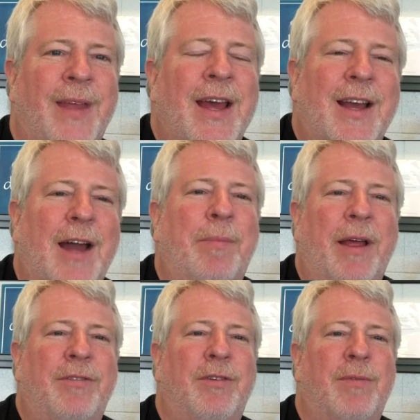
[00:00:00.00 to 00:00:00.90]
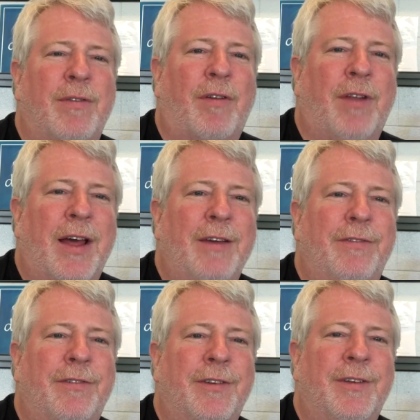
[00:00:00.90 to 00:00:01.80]
God bless you, River of Life.
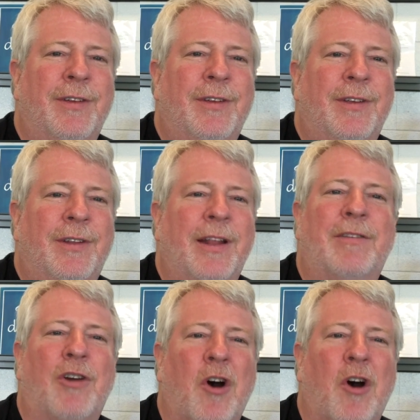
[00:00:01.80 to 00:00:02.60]
Let's